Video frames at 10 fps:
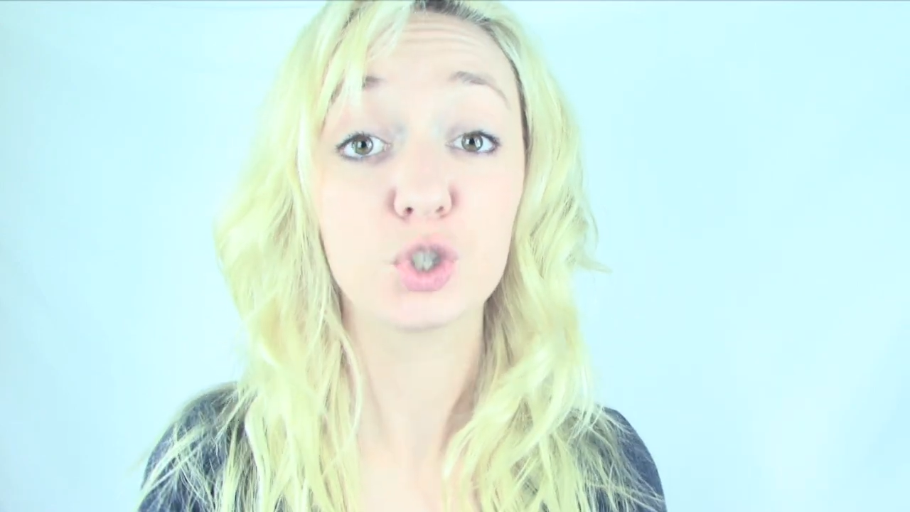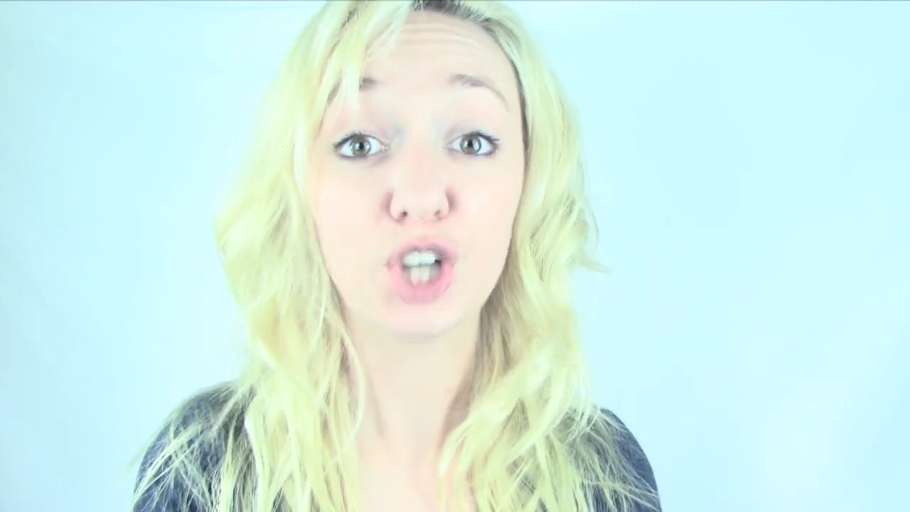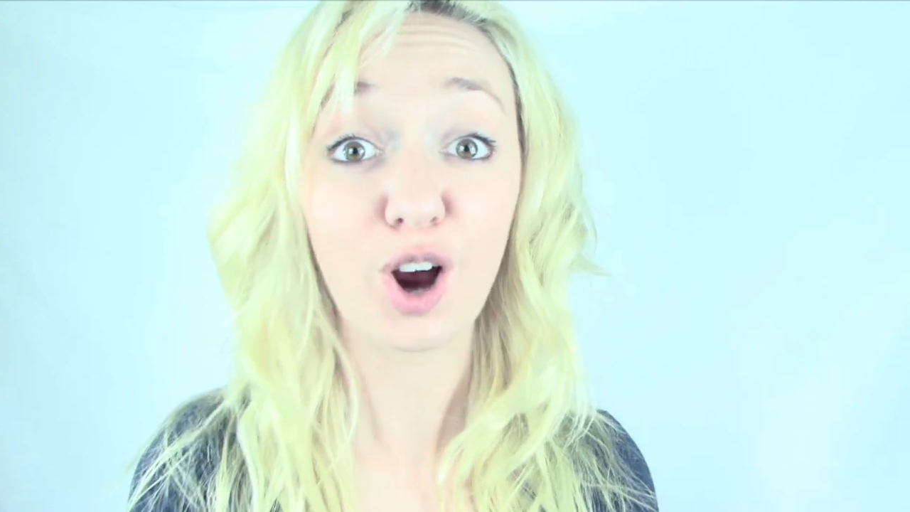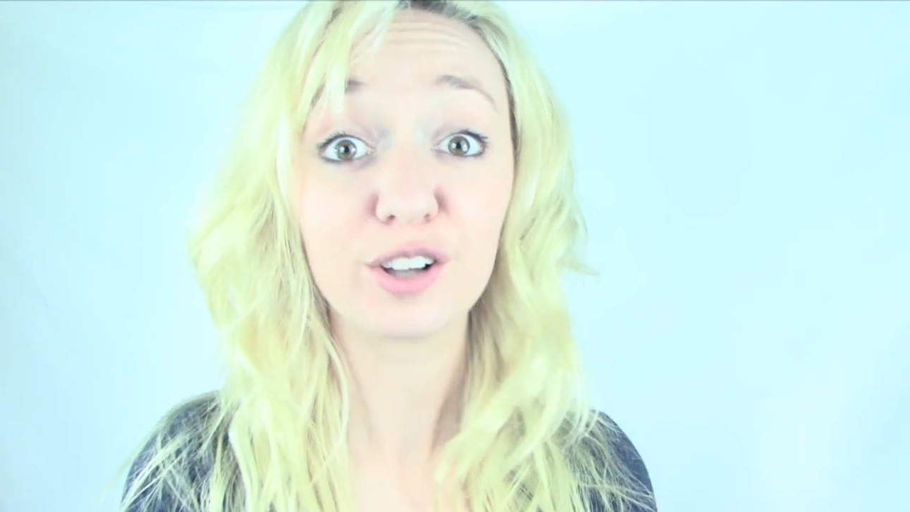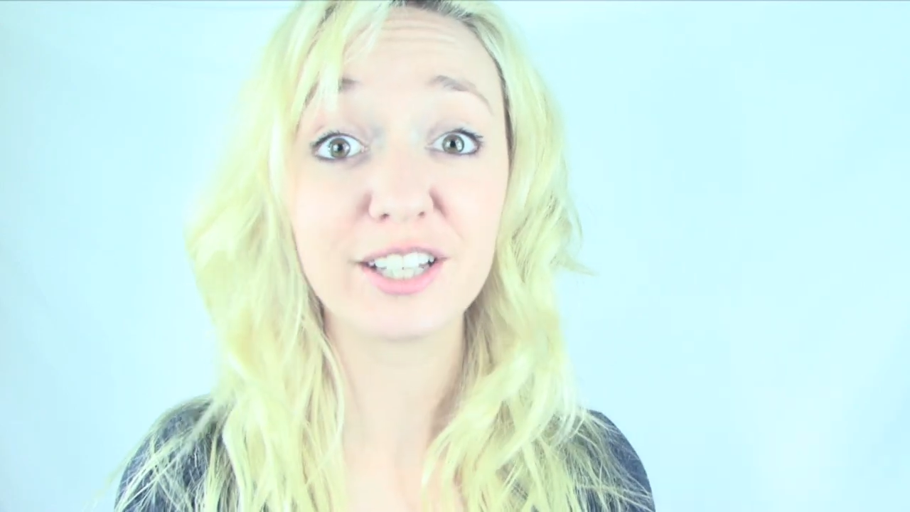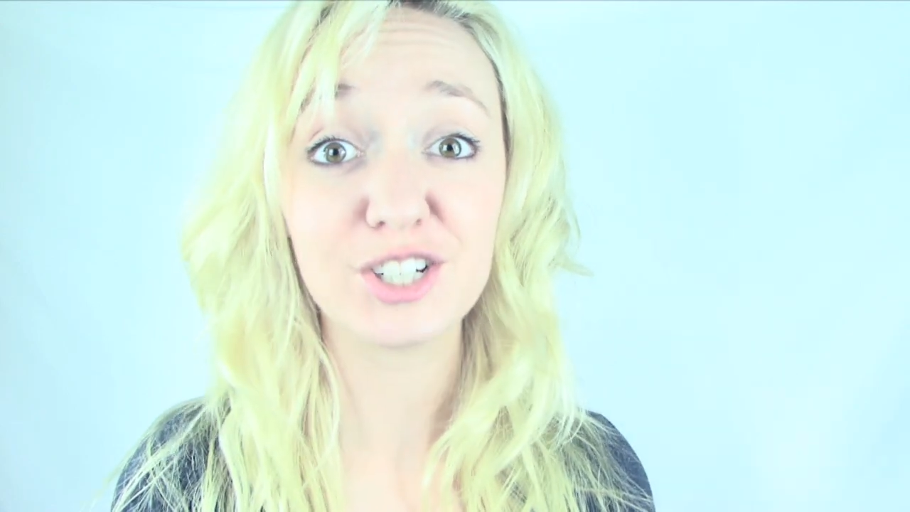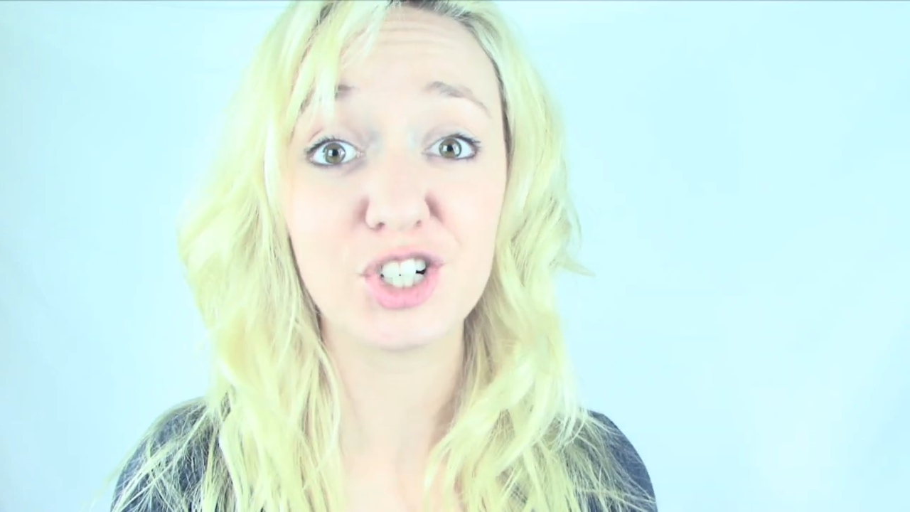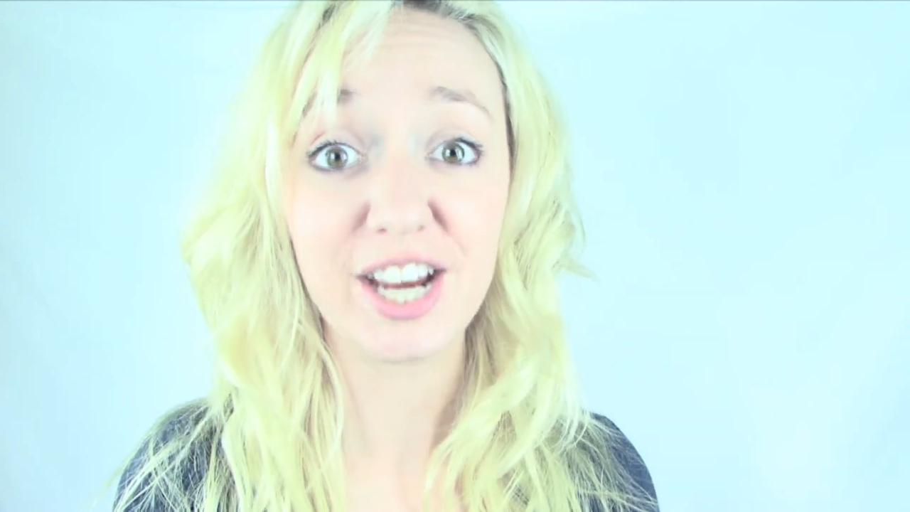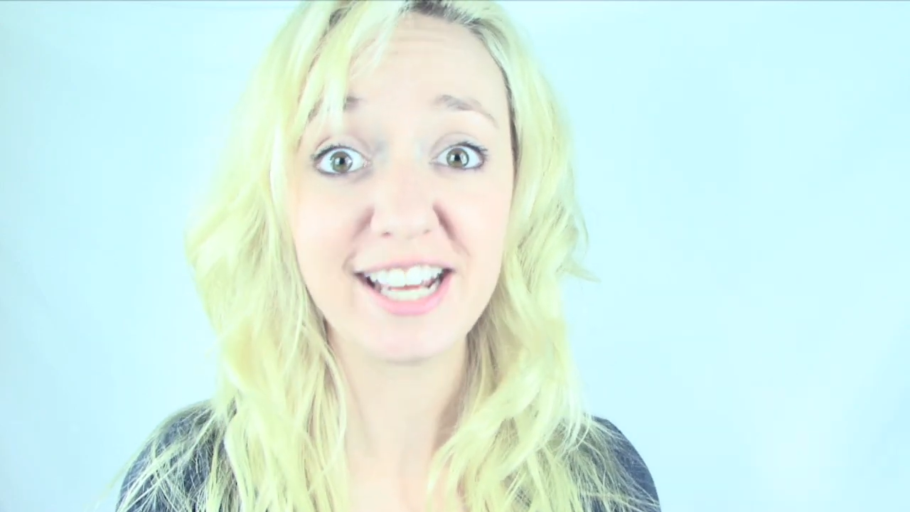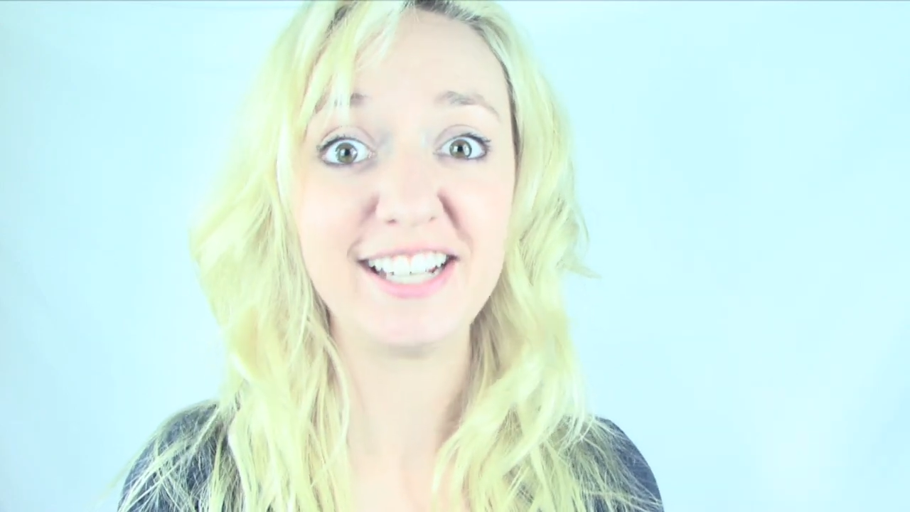Charlie
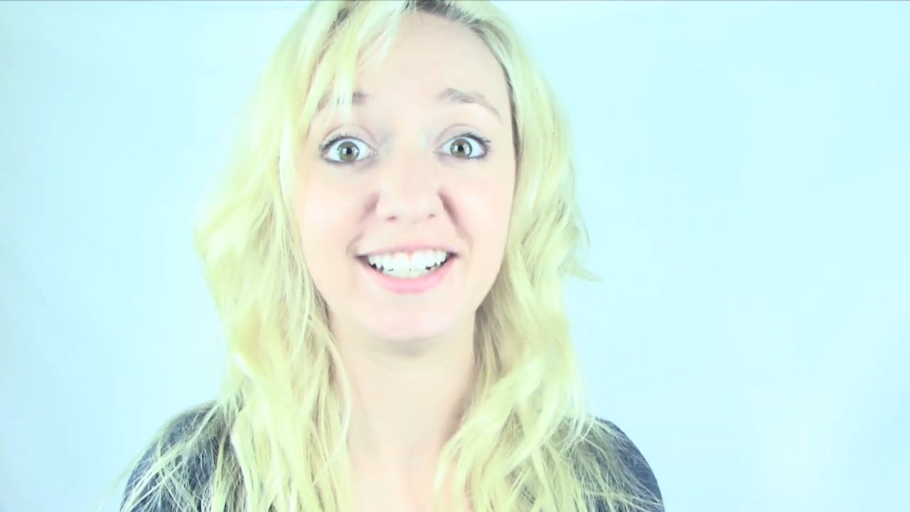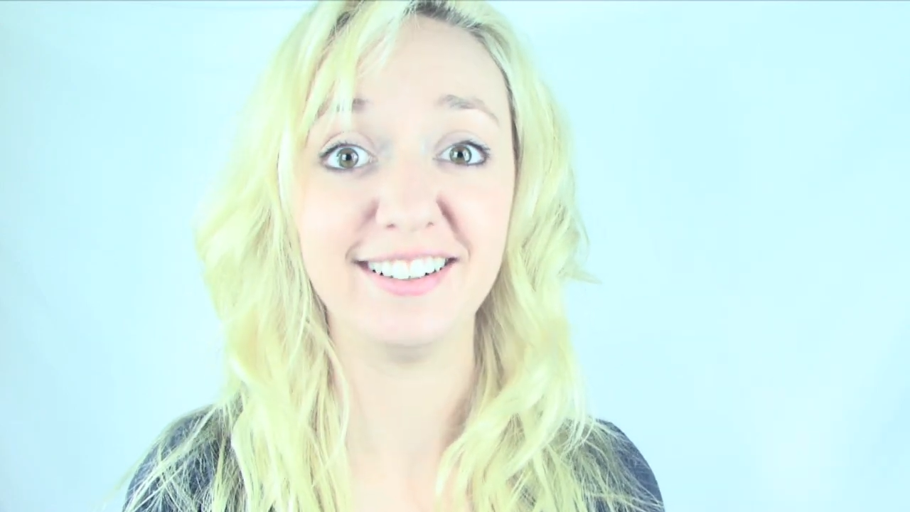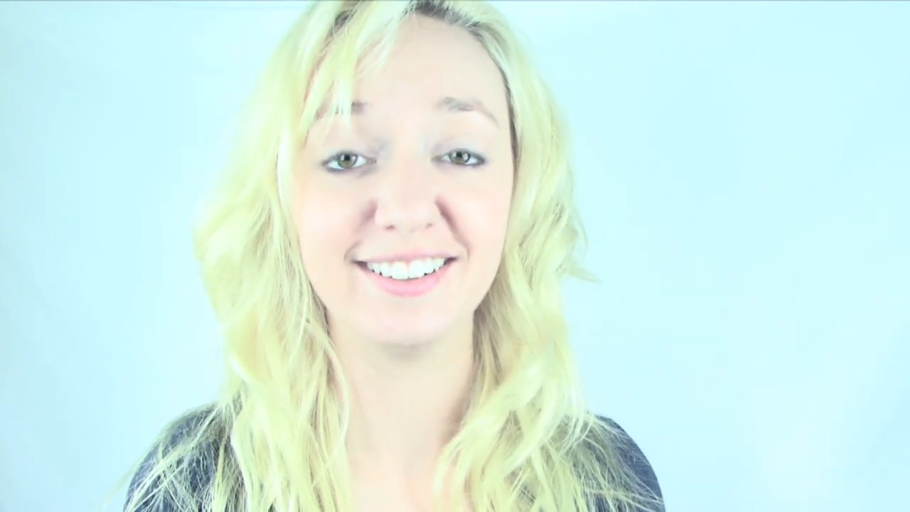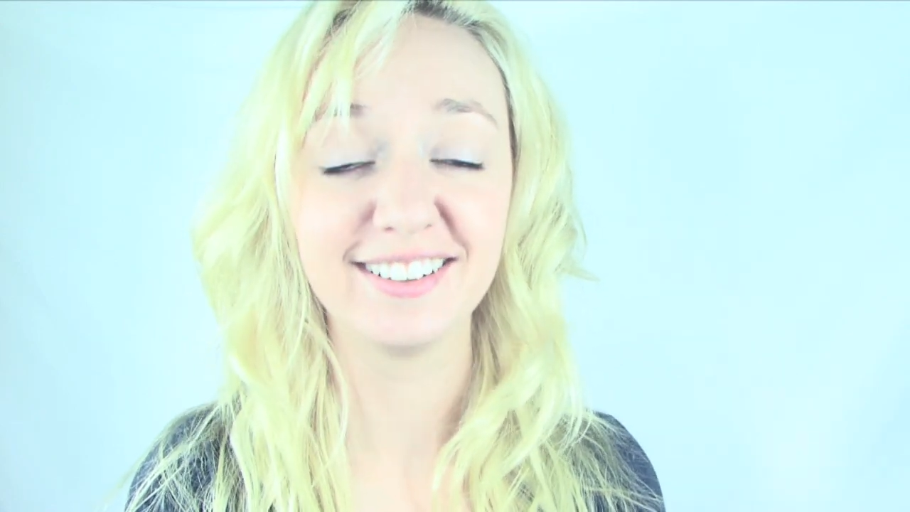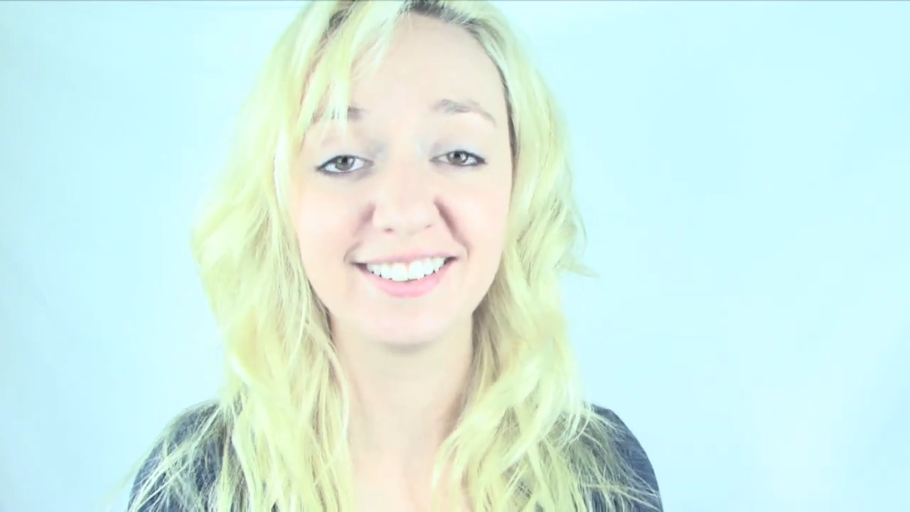Sheen!